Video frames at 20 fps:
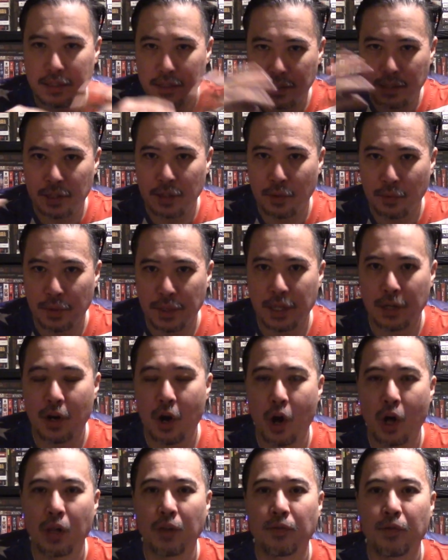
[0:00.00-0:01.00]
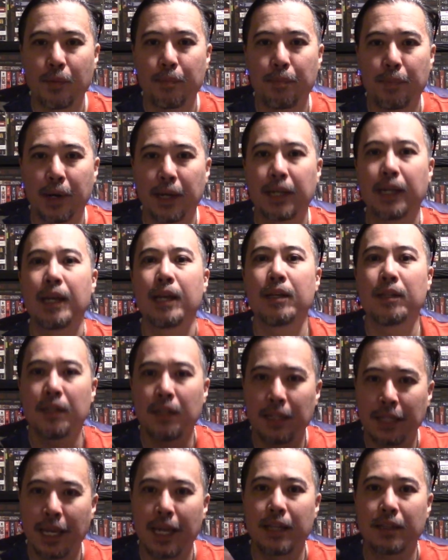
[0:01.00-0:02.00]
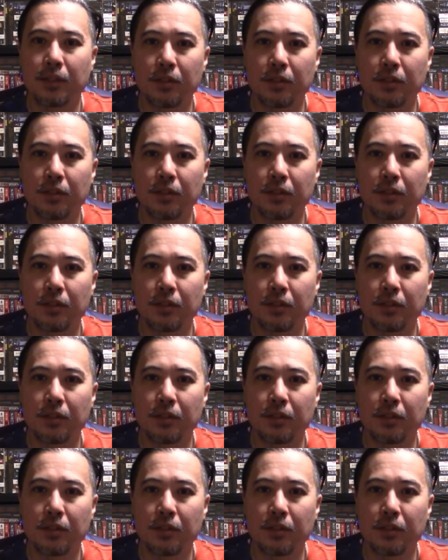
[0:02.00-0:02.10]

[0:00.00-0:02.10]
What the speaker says: within all of them. But again,